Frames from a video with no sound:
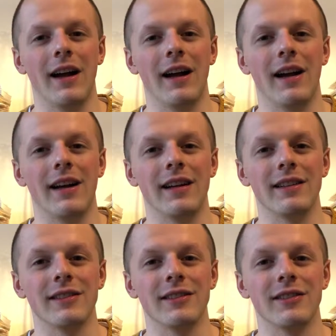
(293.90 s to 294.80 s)

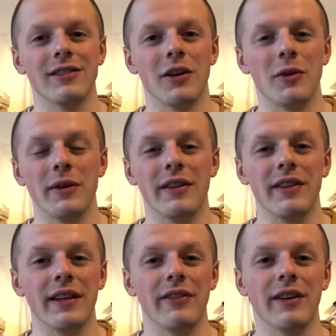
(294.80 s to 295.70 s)
And so if you
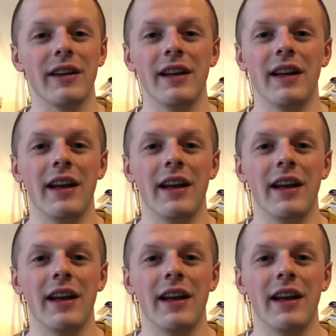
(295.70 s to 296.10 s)
think of it,